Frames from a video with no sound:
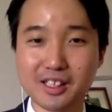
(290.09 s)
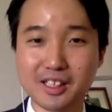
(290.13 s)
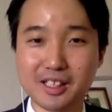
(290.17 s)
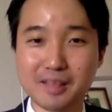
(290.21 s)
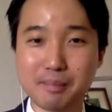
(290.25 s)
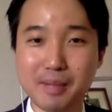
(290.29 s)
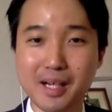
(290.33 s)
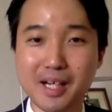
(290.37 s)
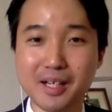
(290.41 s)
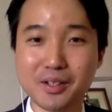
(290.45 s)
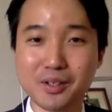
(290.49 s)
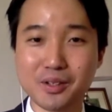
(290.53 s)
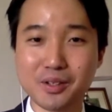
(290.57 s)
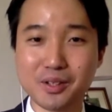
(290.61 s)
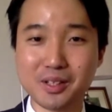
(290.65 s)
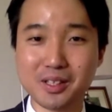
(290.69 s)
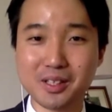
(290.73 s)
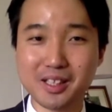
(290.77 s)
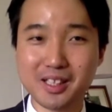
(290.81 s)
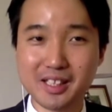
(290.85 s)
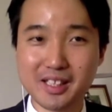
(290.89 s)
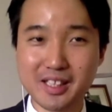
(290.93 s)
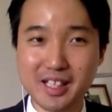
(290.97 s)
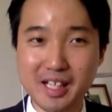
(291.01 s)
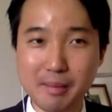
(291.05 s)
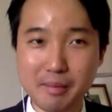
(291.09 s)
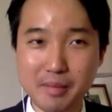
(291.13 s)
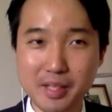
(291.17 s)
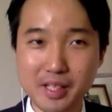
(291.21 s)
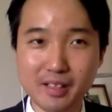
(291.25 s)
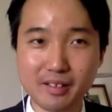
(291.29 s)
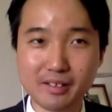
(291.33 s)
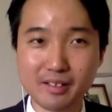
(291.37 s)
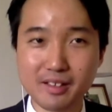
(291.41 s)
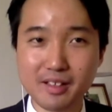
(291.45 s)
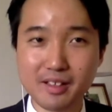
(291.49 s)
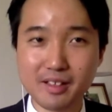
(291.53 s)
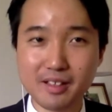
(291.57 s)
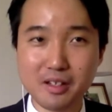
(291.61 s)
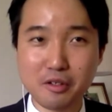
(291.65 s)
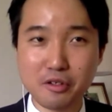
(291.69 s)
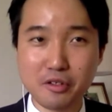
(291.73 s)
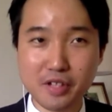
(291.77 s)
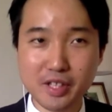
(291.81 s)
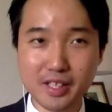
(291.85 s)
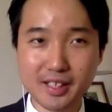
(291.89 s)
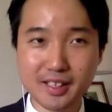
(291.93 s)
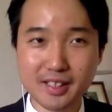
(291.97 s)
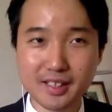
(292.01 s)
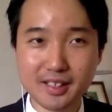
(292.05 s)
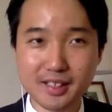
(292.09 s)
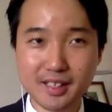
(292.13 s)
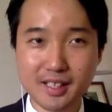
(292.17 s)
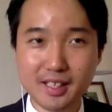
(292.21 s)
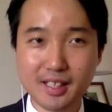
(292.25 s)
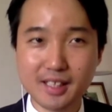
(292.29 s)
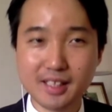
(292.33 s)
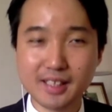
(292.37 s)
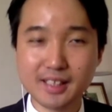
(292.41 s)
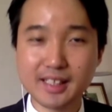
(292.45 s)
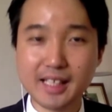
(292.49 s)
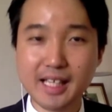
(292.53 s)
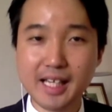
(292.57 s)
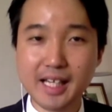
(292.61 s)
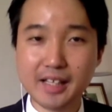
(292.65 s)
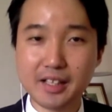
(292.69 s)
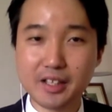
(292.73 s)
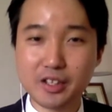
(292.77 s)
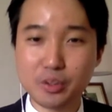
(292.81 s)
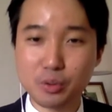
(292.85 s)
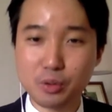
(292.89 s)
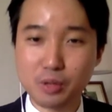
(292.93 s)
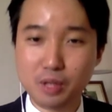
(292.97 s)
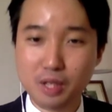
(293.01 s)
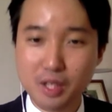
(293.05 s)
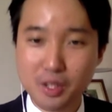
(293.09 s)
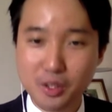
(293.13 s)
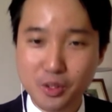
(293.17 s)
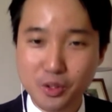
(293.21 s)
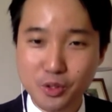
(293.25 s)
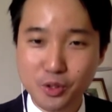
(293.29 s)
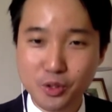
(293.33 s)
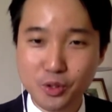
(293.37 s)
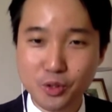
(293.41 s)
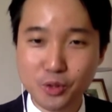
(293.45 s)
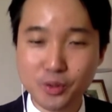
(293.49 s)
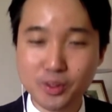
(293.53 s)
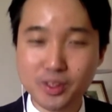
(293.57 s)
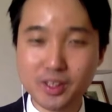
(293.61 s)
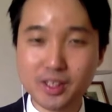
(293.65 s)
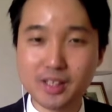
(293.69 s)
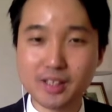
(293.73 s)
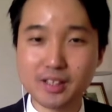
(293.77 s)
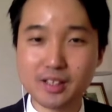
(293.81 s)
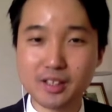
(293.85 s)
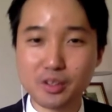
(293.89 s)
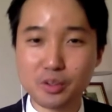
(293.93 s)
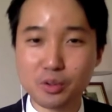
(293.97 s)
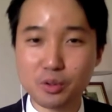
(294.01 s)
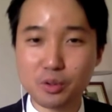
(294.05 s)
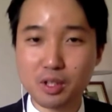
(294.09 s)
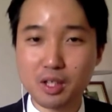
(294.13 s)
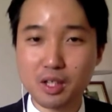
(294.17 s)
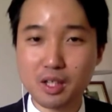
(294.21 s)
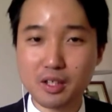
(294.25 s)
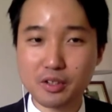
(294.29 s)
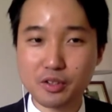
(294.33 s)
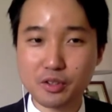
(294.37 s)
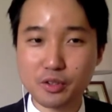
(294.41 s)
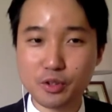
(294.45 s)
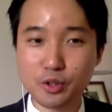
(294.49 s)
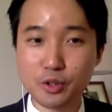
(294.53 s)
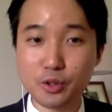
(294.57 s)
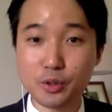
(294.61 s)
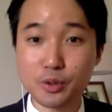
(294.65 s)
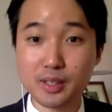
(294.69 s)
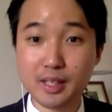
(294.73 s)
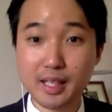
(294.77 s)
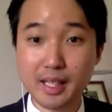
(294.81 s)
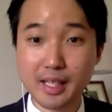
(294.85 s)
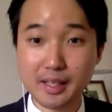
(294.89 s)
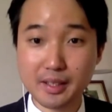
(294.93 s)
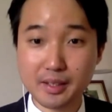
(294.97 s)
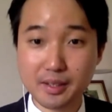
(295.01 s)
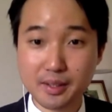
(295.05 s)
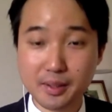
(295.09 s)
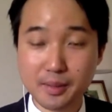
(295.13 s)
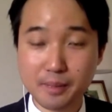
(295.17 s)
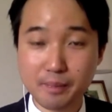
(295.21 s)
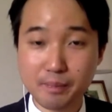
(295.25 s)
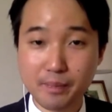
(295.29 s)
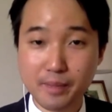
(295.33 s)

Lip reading: about condemning this, saying that you can't use this, that you can't use that.